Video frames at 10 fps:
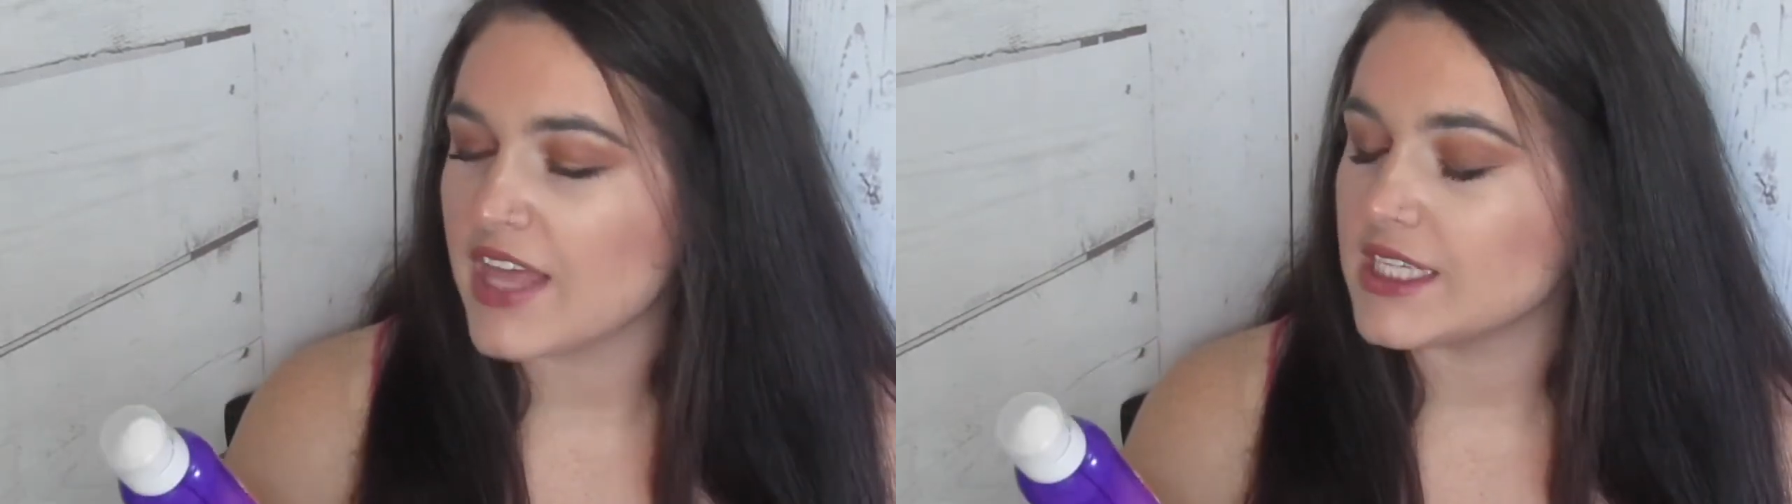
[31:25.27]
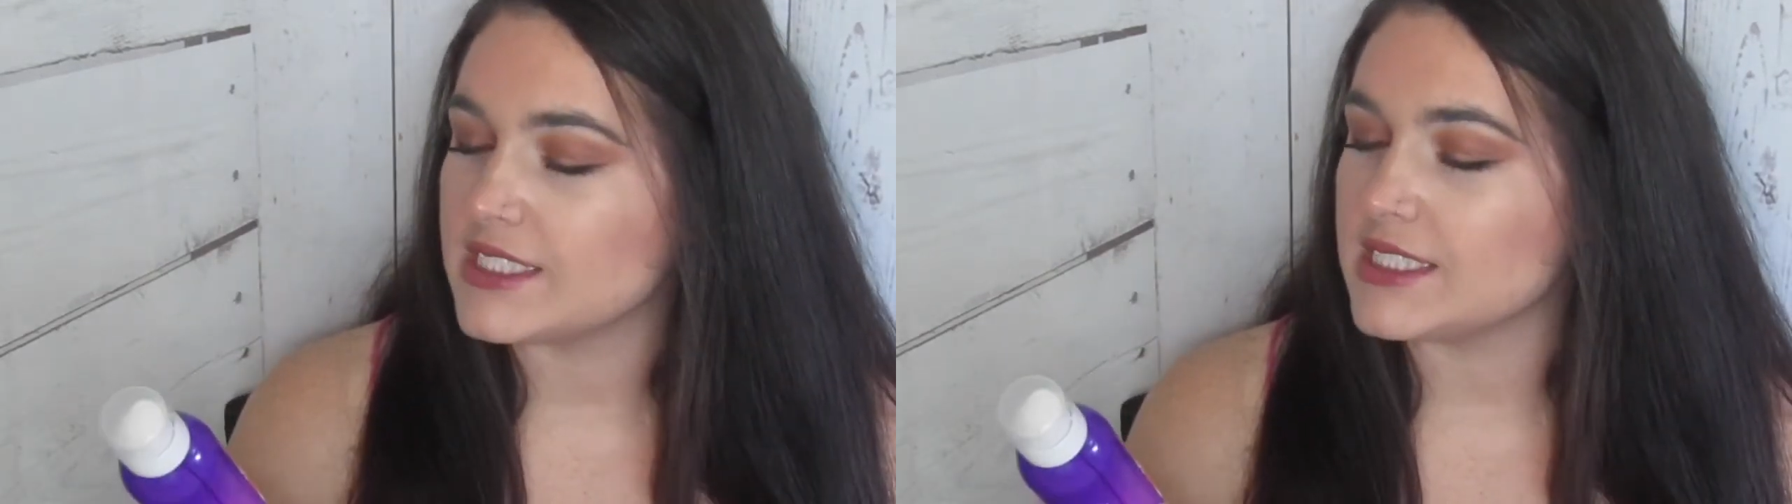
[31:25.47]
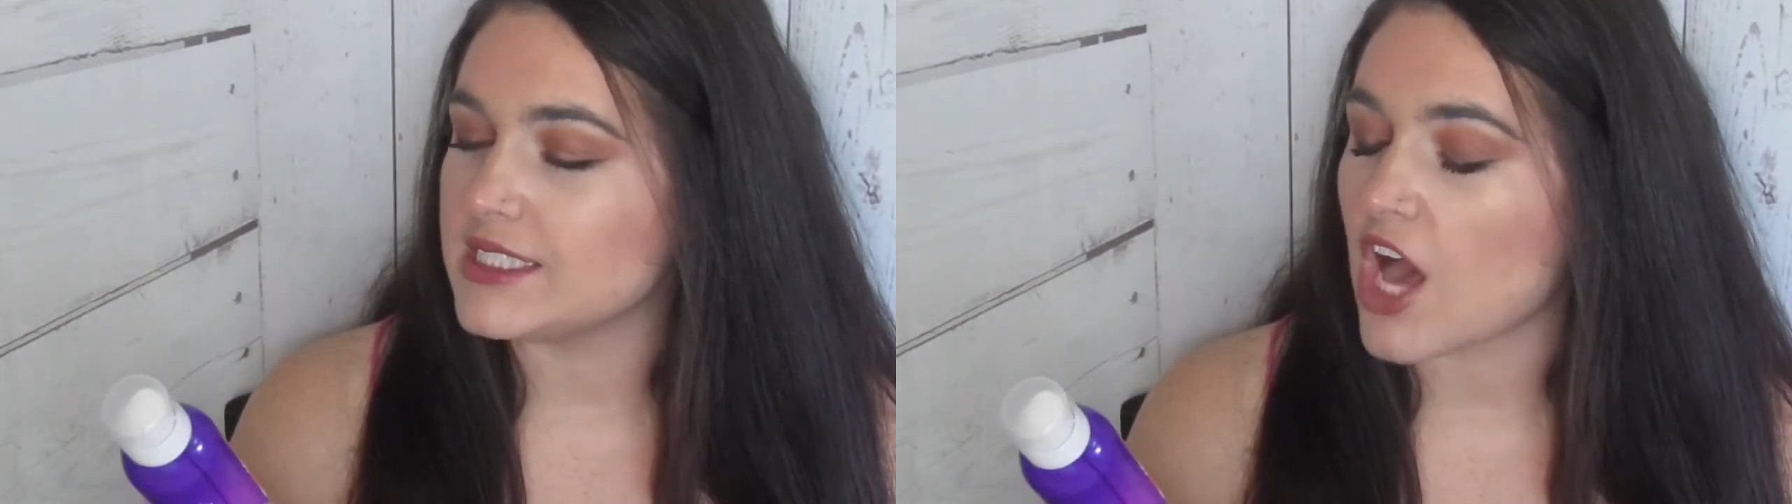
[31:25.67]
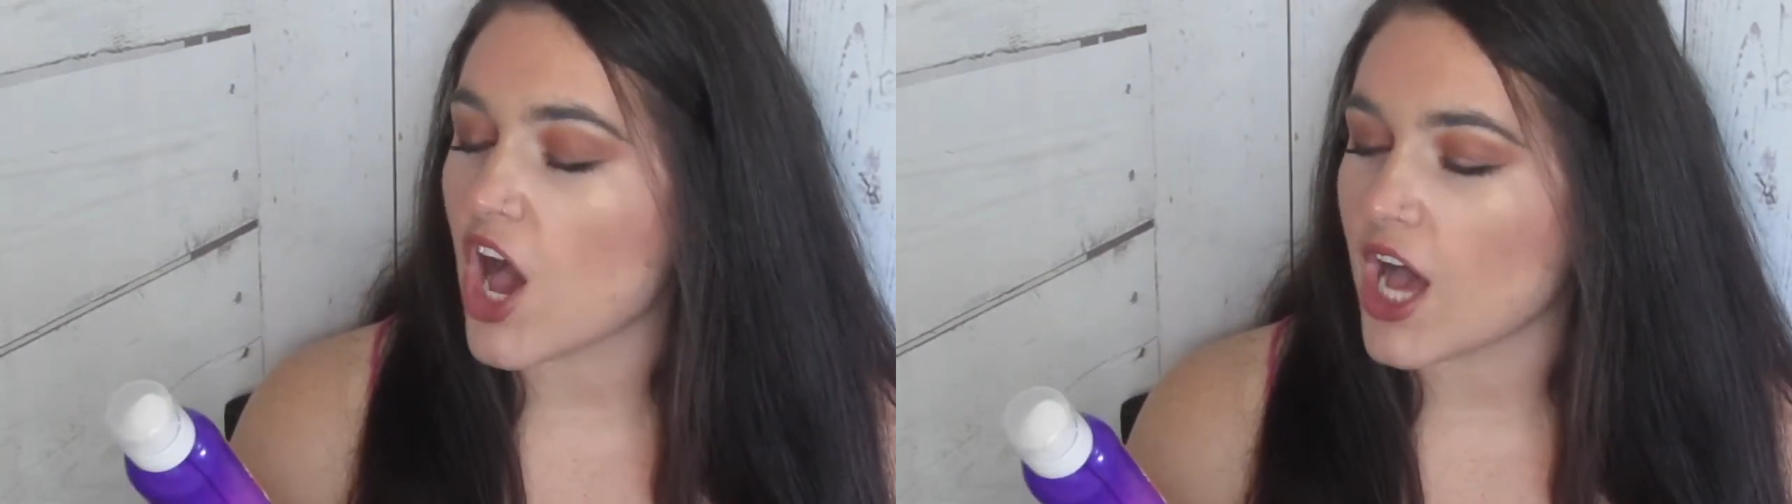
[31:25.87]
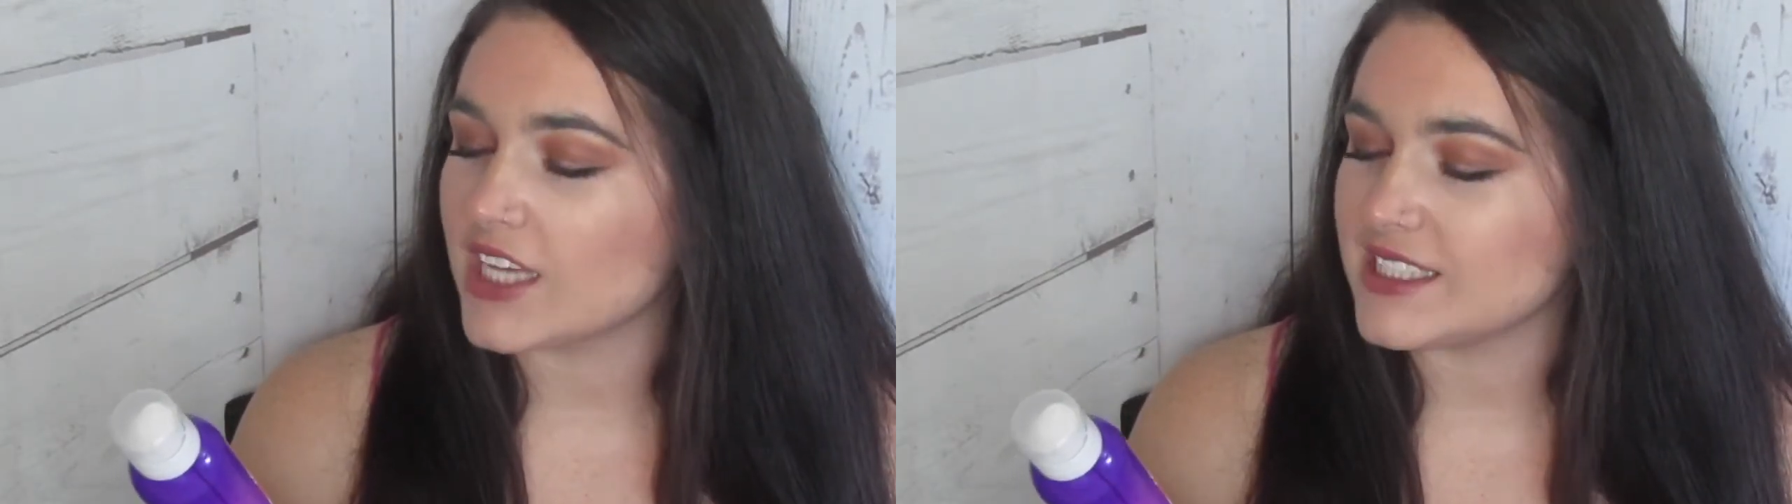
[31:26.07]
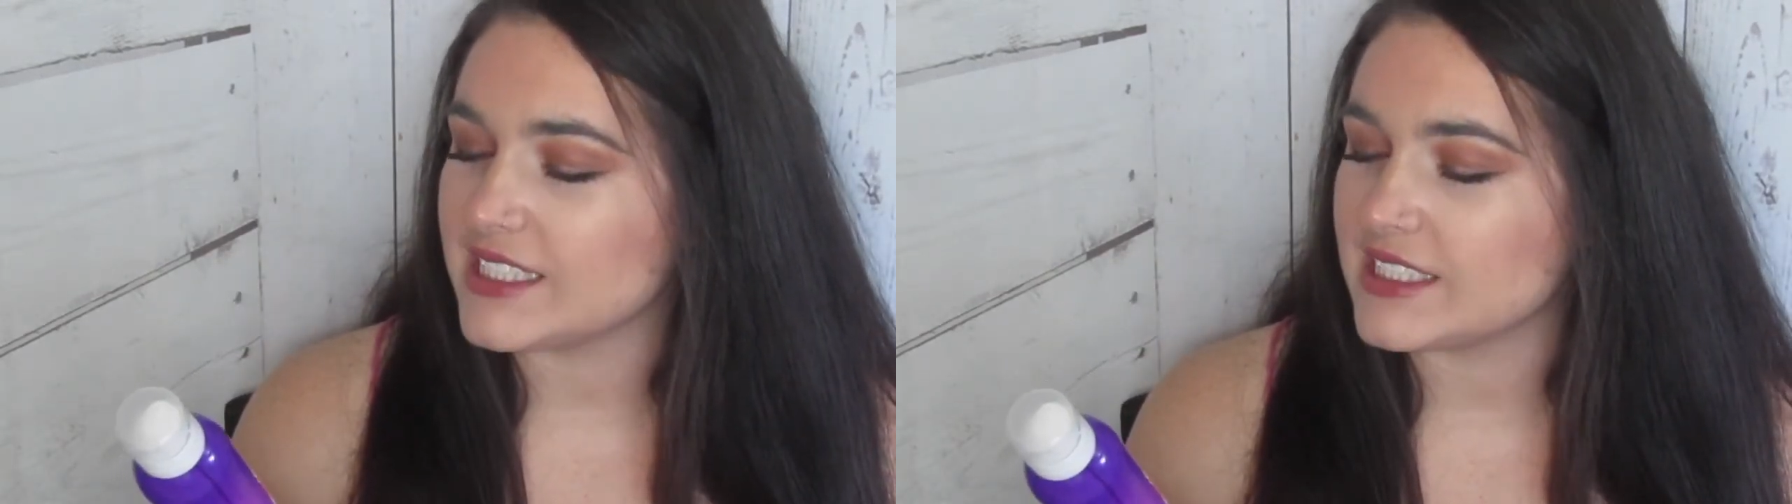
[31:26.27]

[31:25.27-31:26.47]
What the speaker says: This is the Aussie